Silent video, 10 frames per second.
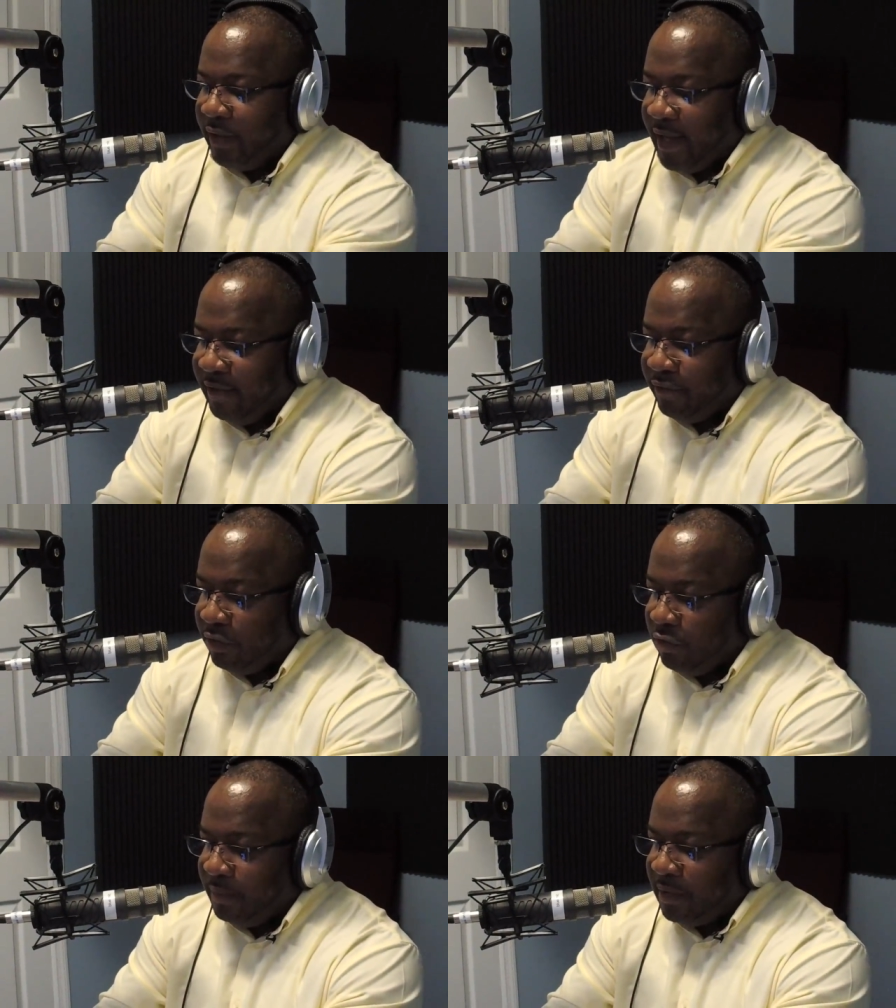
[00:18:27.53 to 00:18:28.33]
every
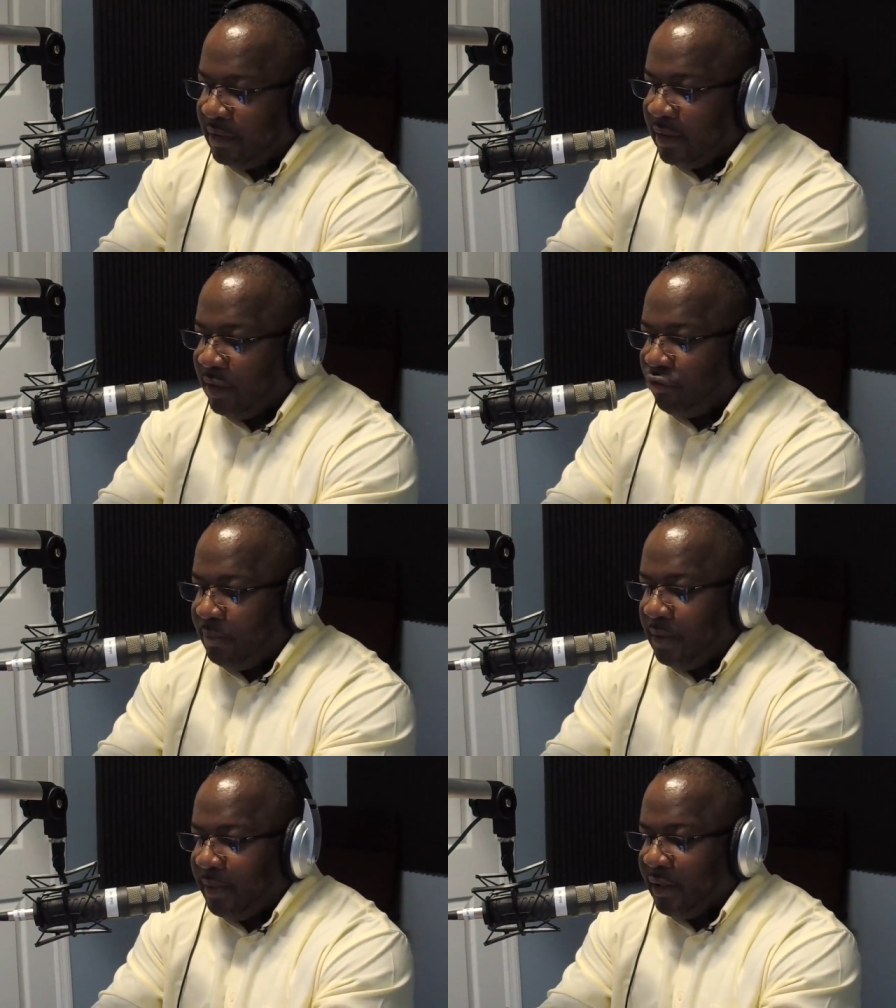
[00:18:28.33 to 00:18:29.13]
creeping thing that
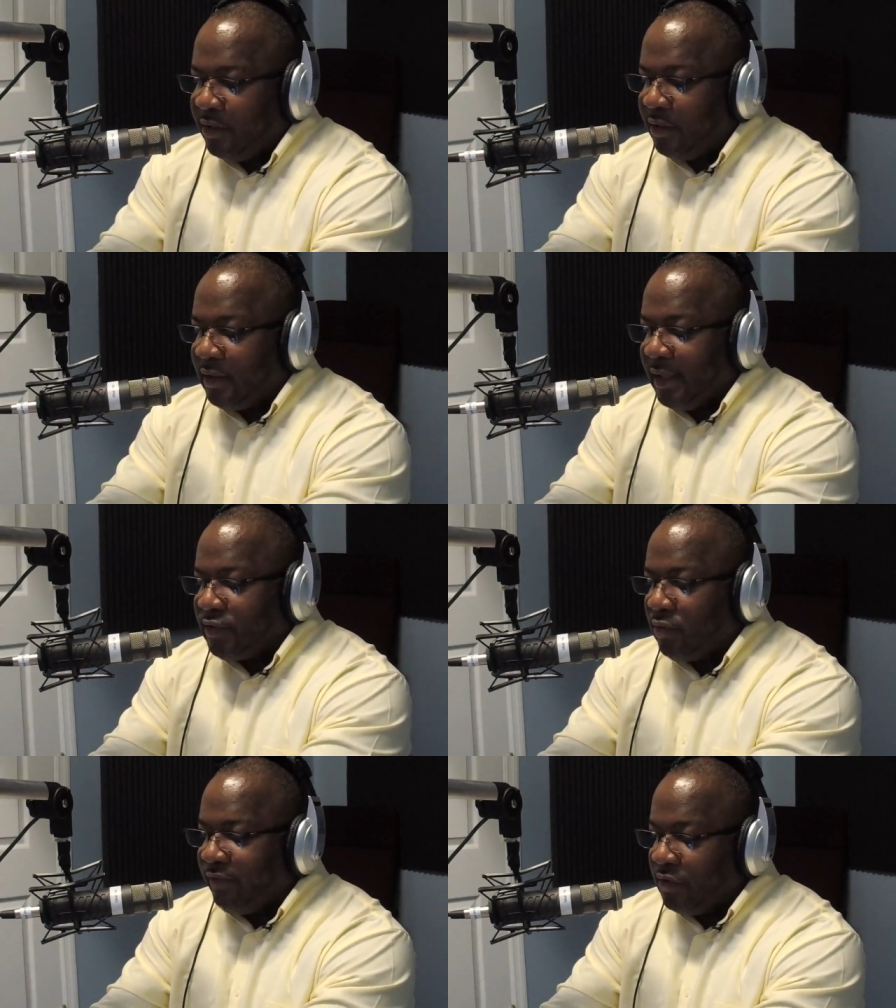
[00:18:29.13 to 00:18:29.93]
creepeth upon the earth. Now let's
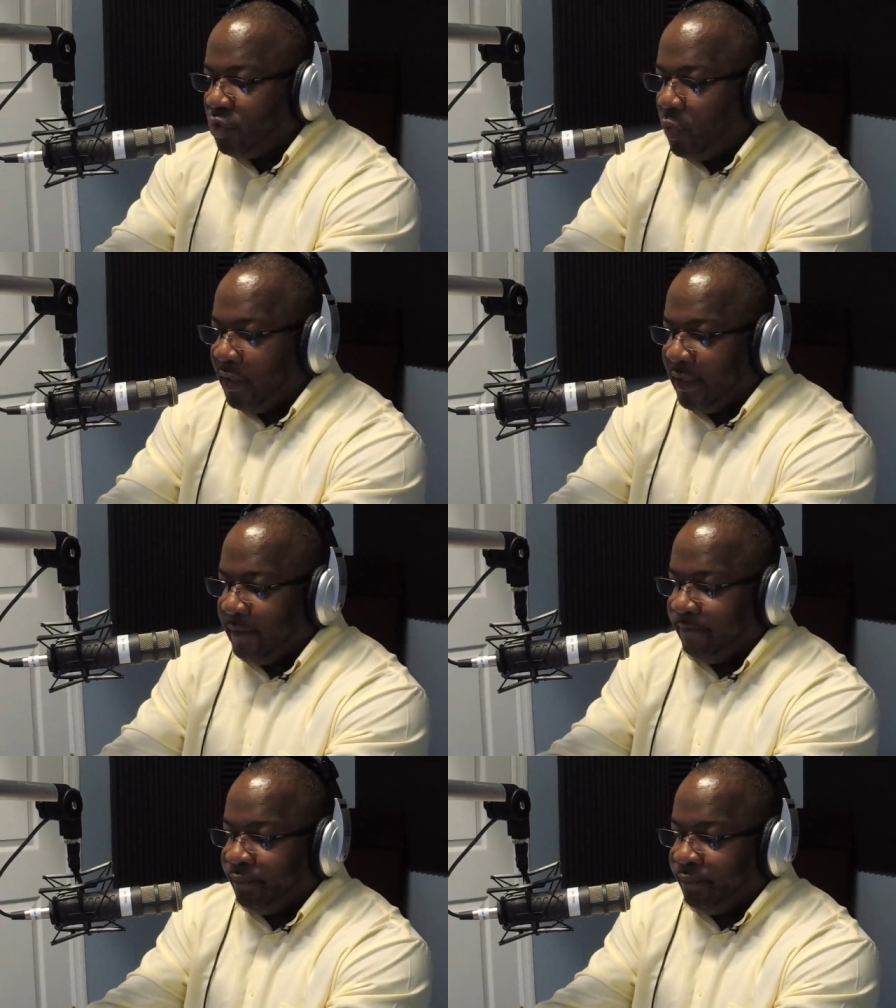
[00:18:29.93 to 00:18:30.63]
go to verse 28.